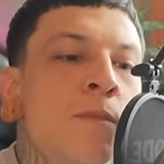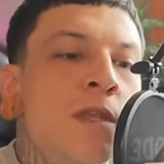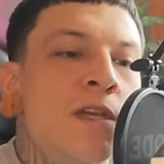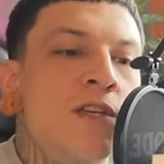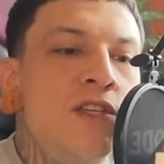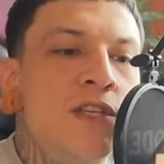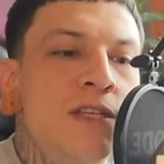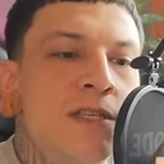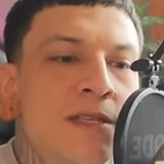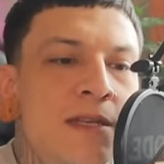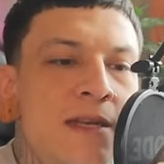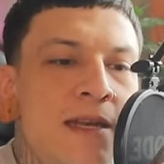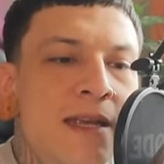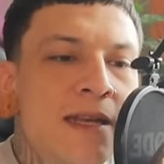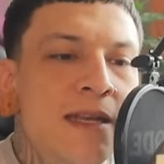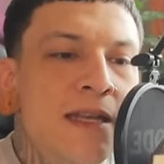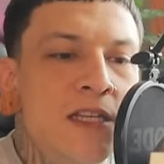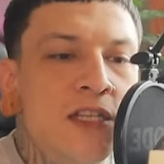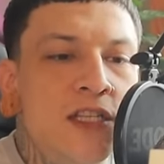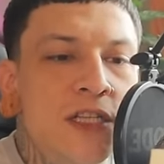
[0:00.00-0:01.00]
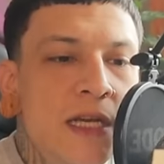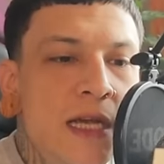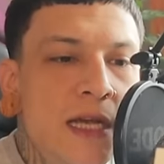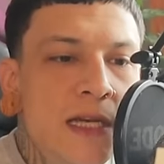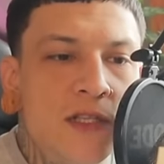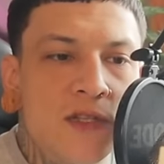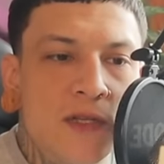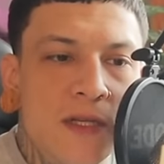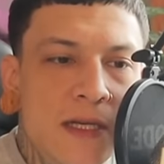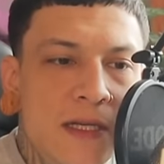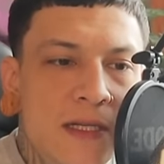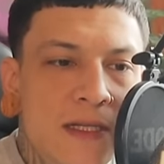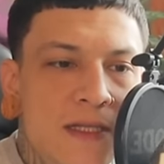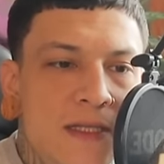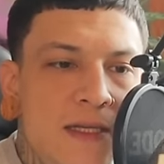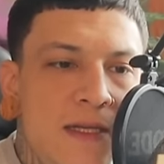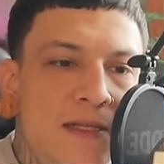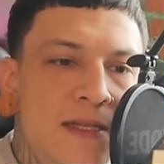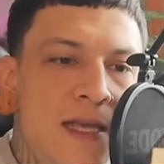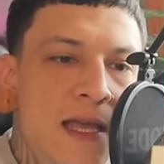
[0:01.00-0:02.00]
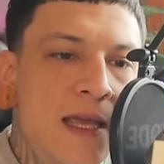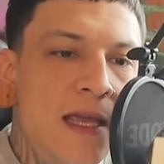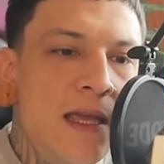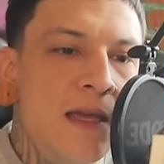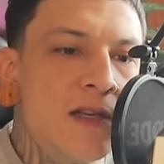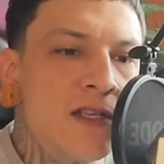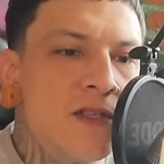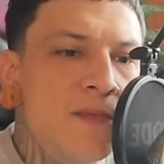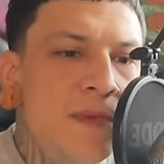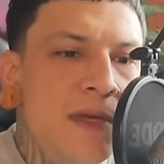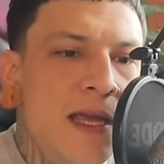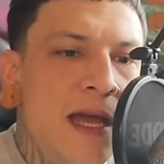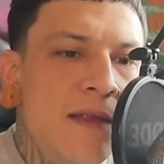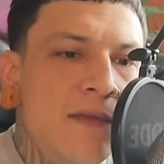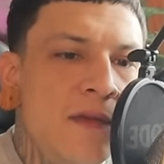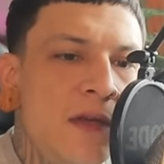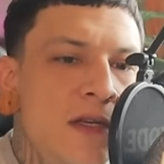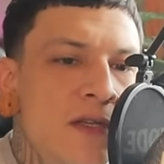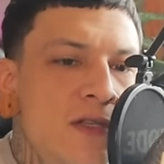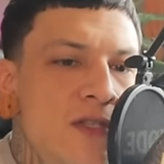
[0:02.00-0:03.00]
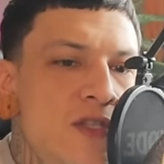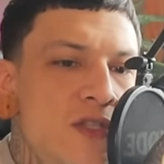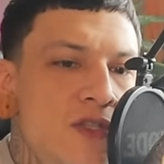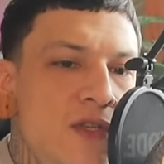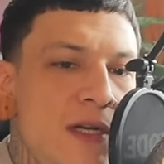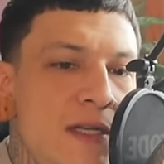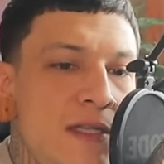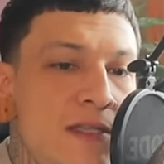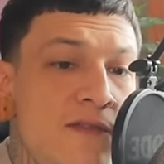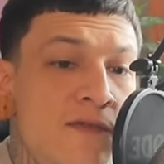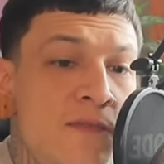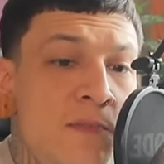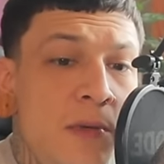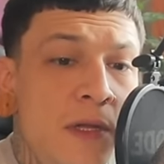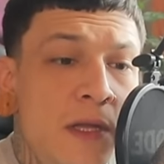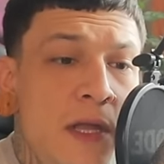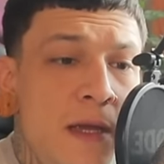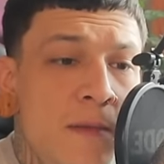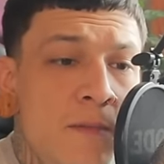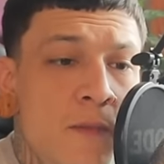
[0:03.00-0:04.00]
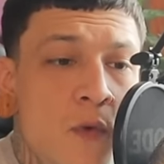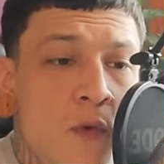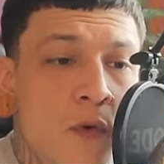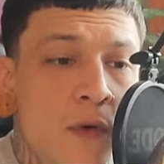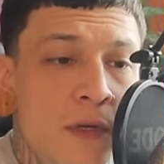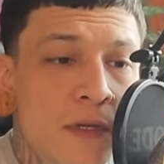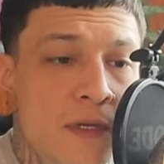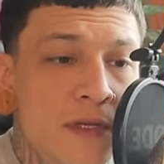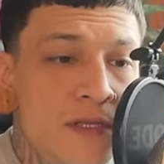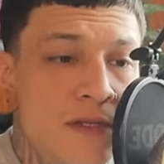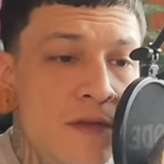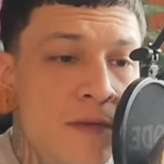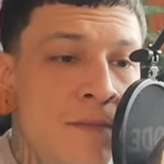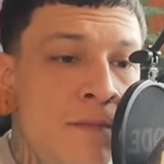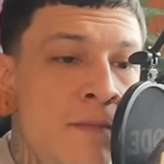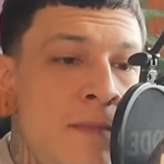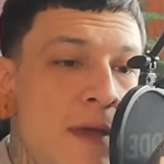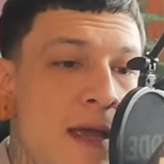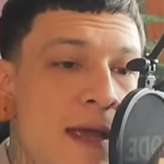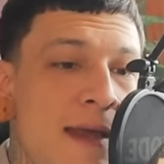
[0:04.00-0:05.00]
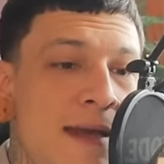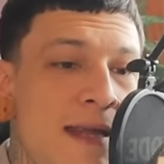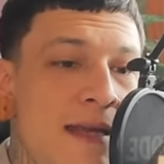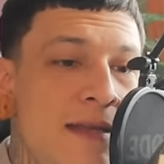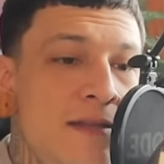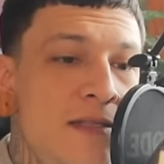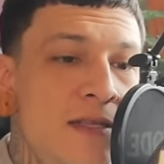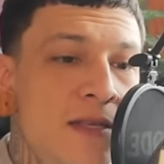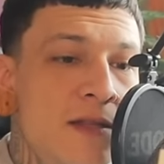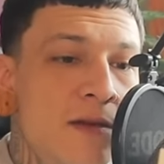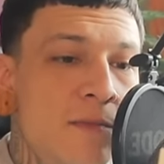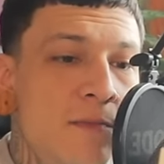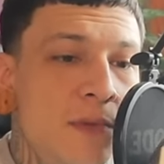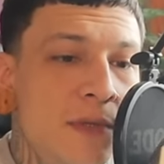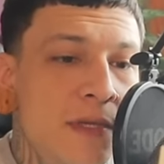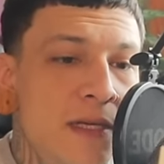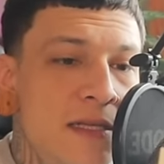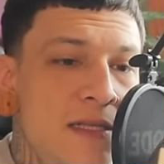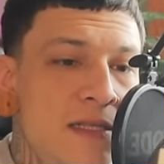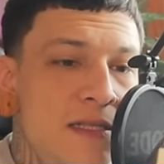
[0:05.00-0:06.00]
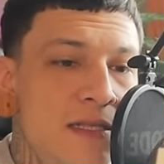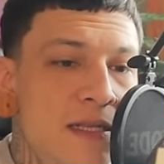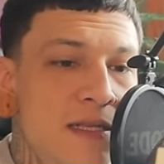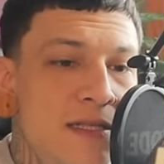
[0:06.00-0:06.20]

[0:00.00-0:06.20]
She's an initiatrix, taking us beyond the constraints of polite moralism and into the bliss,